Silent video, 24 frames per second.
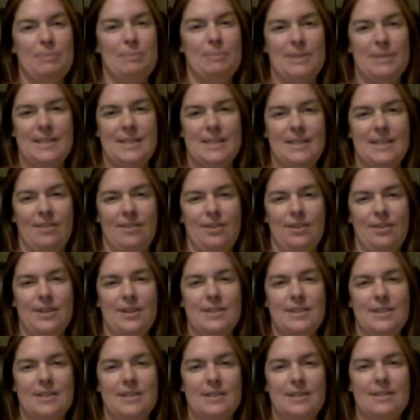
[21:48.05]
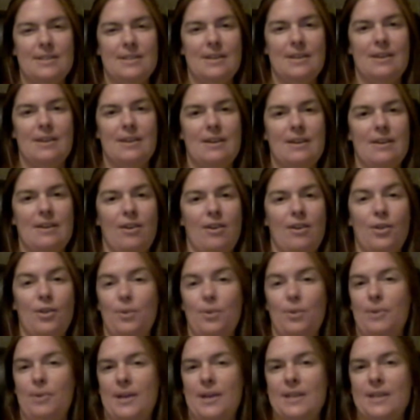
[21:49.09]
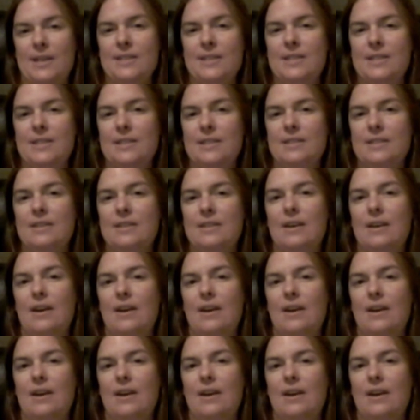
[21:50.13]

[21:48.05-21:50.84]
mysterious, although it is.